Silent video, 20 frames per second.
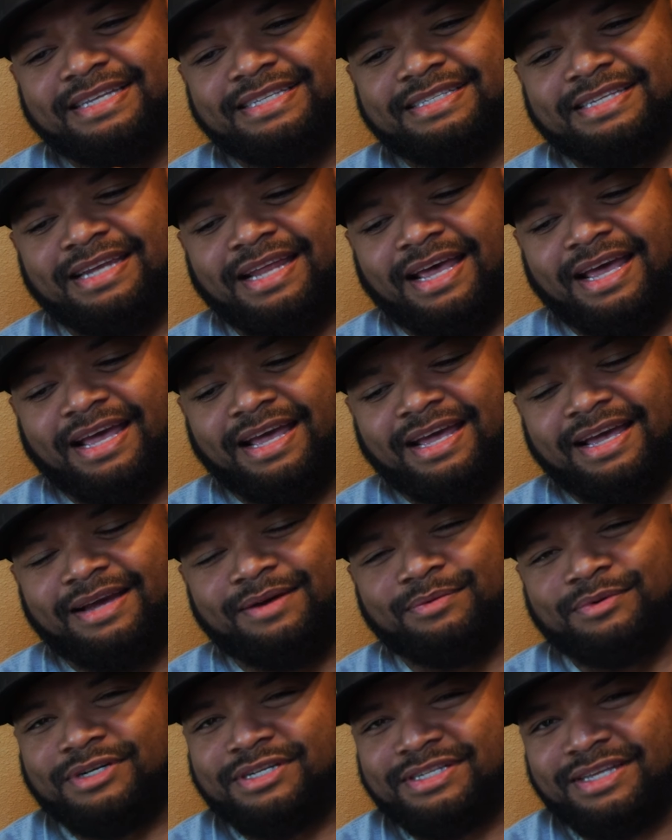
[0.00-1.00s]
today
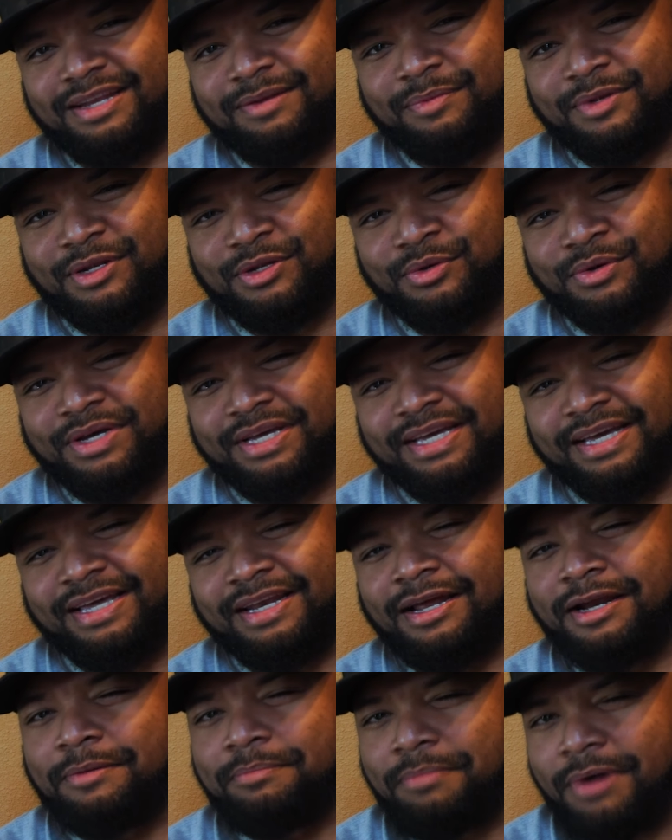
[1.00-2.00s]
we're just going to be doing an
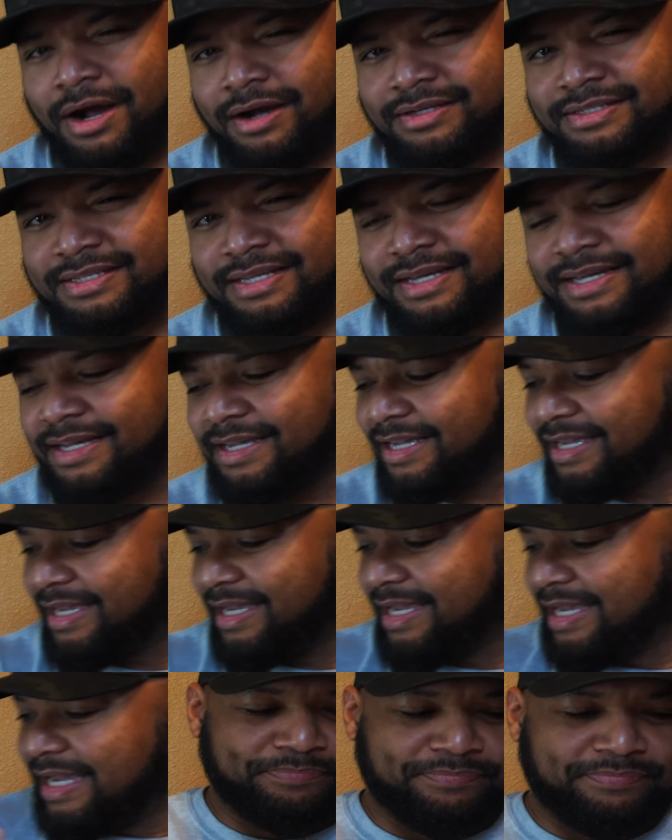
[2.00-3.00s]
unboxing.
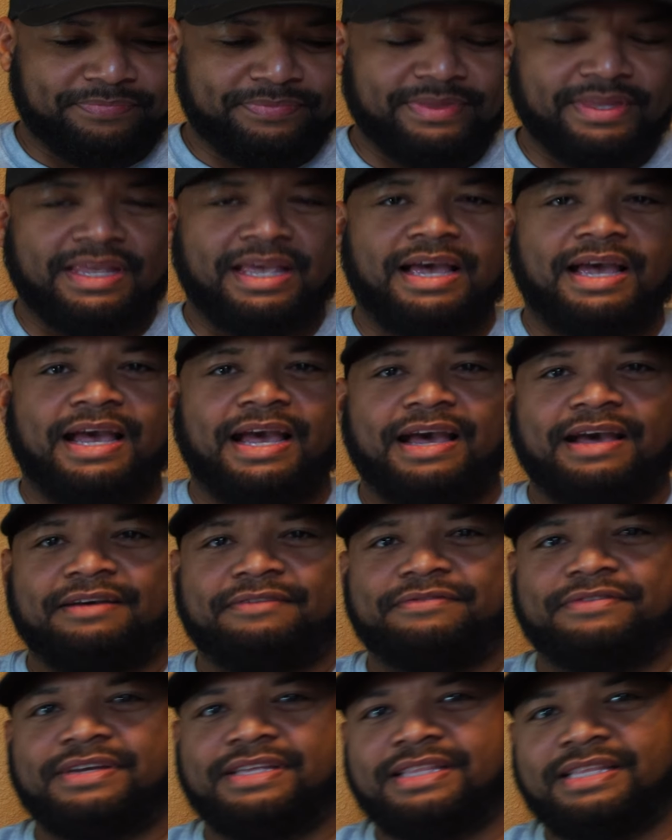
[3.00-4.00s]
I
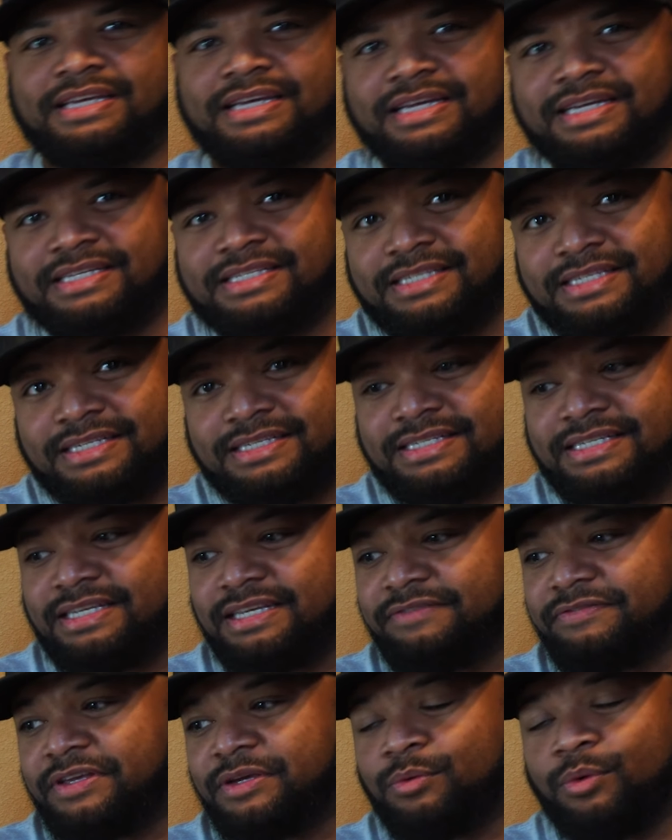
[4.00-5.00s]
have the
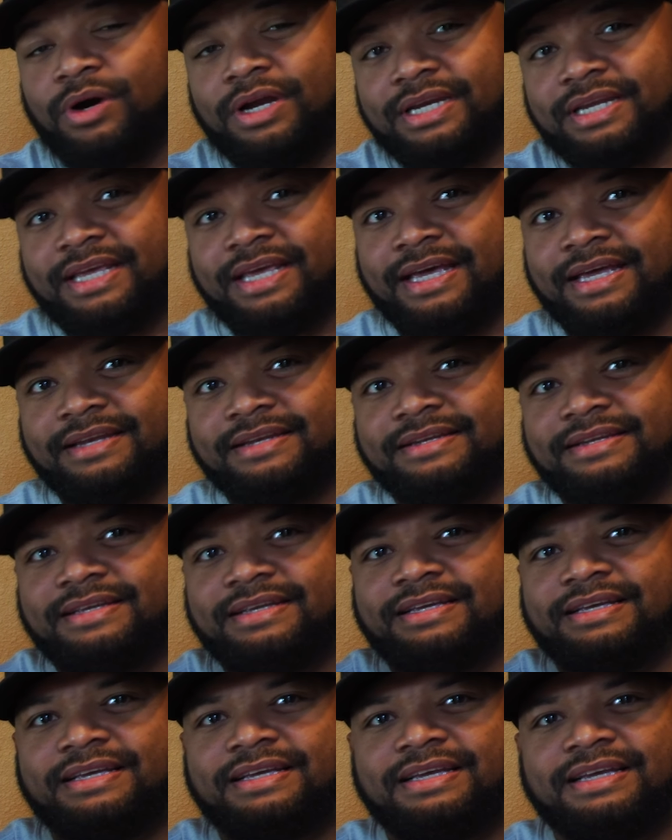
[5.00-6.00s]
CC-v1 kit.
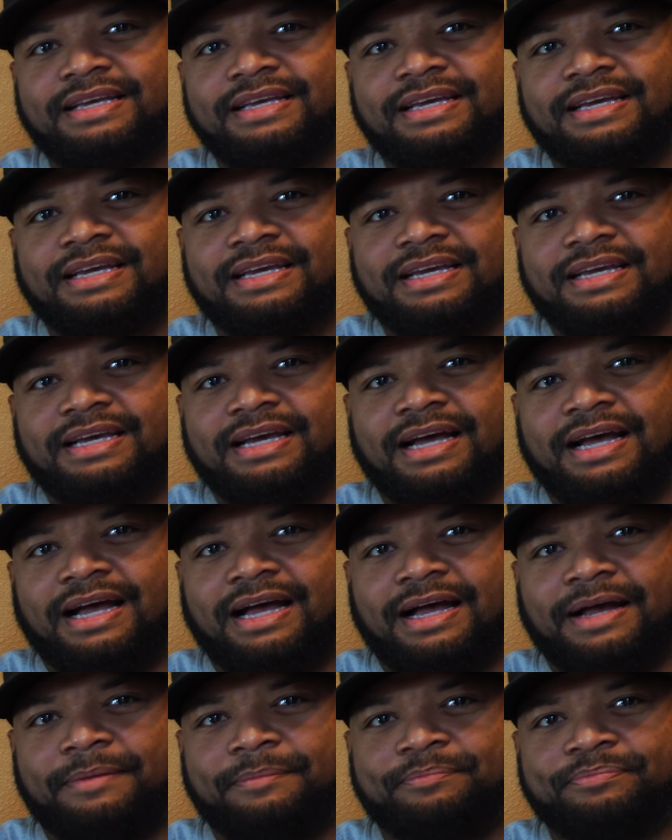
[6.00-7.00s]

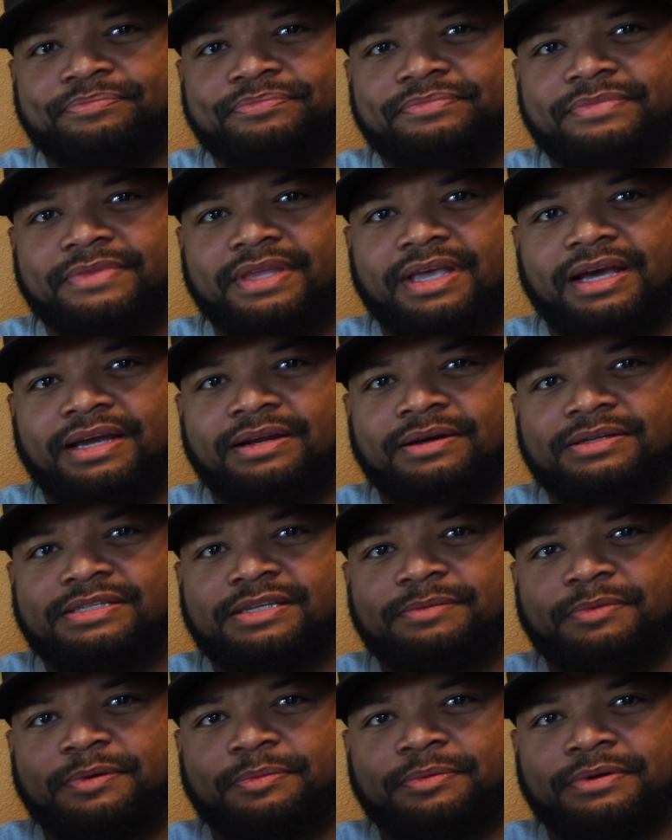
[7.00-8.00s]
I know
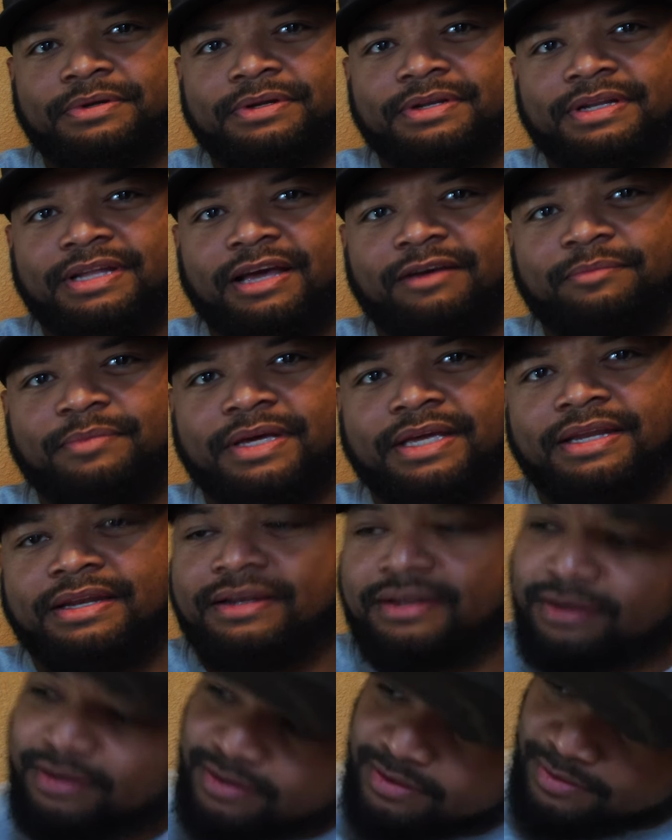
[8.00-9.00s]
some people have
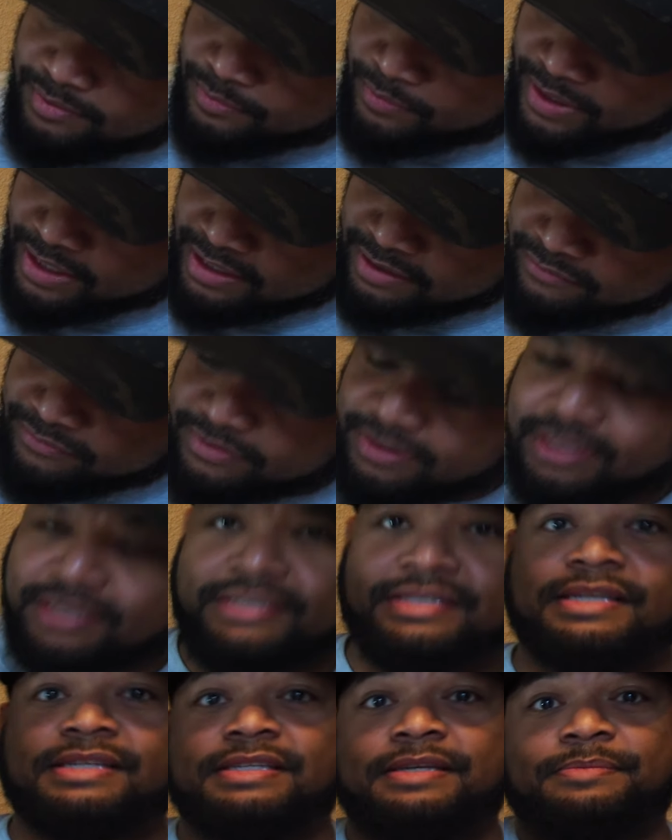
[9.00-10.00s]
been waiting for
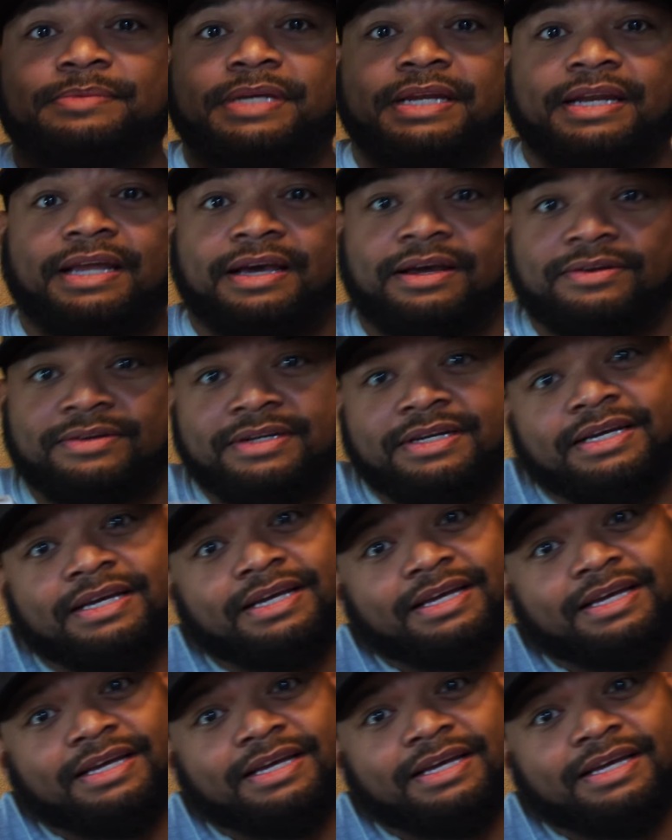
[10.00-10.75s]
this. That's upside down.